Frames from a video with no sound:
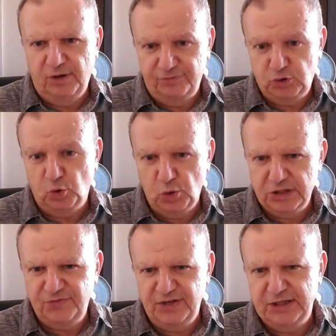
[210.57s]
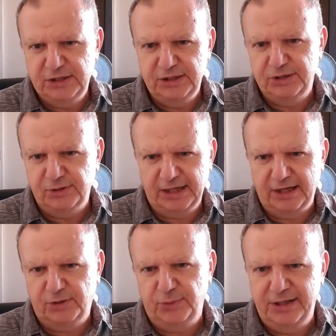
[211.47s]
tourist visas. There's like
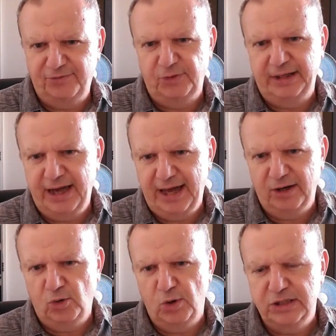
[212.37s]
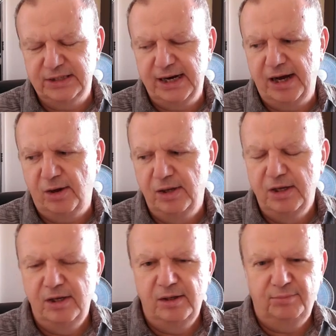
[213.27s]
3 different categories now.
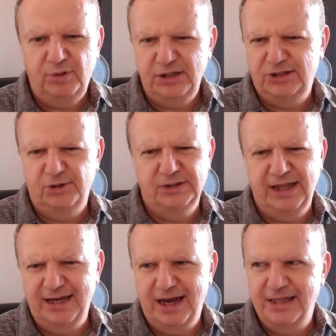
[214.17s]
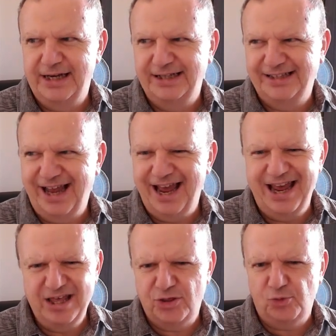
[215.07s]
Plus there's I think it's
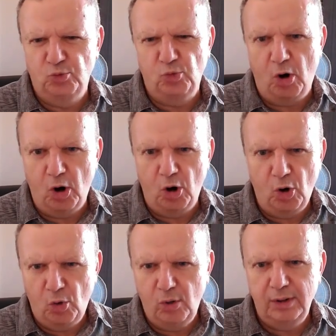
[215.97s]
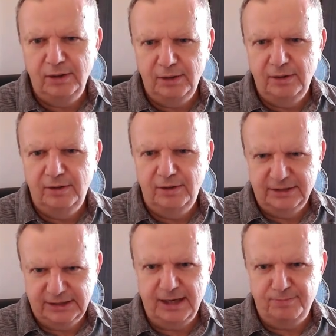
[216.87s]
A through O
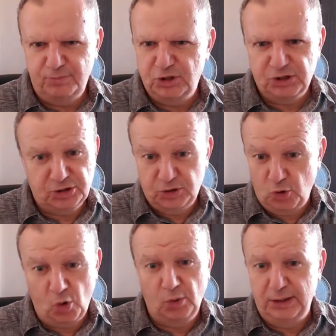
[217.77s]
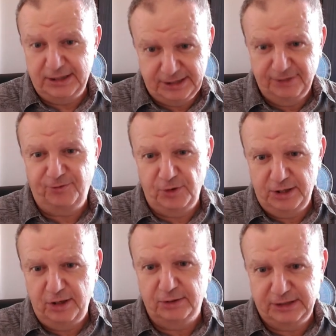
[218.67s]
type, just totally different,
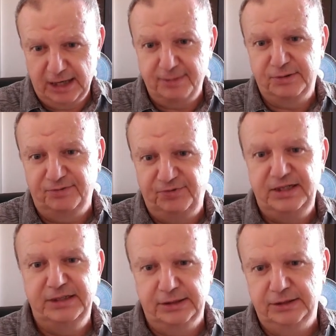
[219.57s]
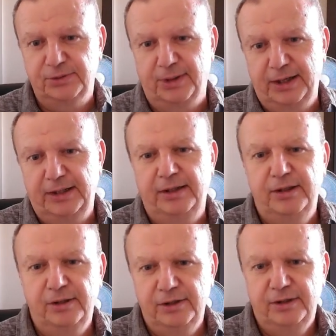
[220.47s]
types of visas, right?
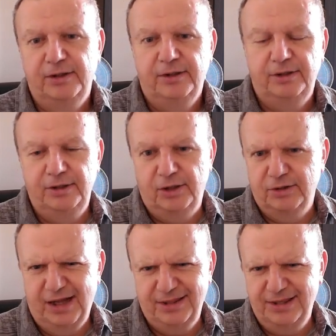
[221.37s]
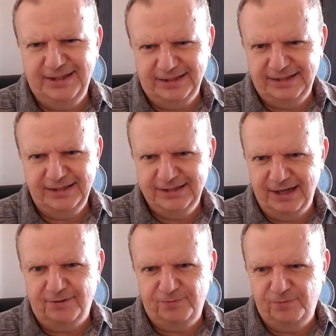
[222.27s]
I think that's
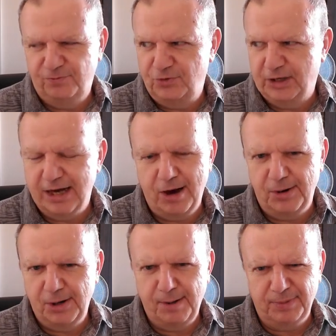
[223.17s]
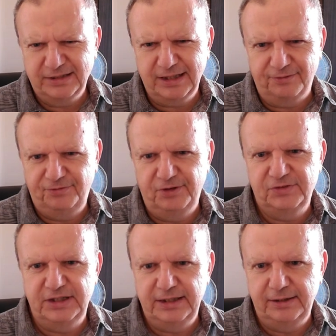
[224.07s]
like, if you count it up, that's like
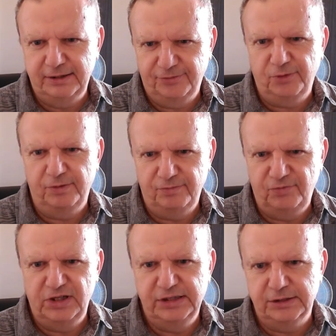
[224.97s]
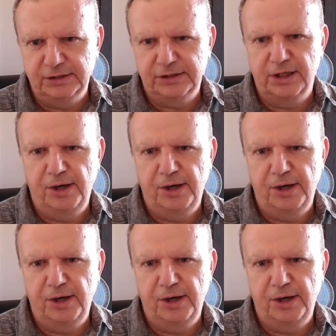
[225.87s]
15 different visas,